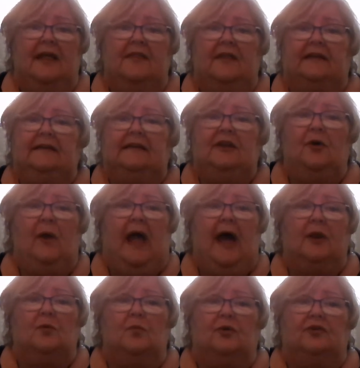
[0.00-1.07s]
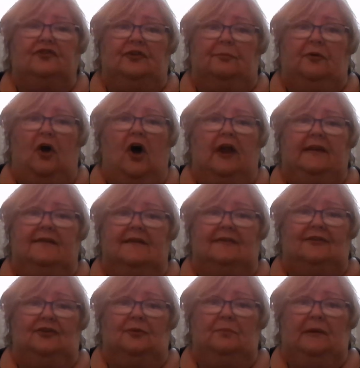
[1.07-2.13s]
They didn't know how to worship God in
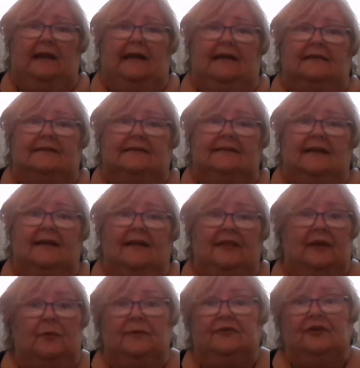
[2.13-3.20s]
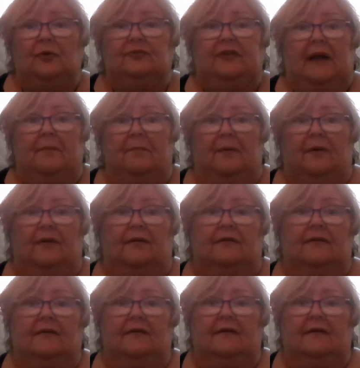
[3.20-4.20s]
this new place. There was no temple.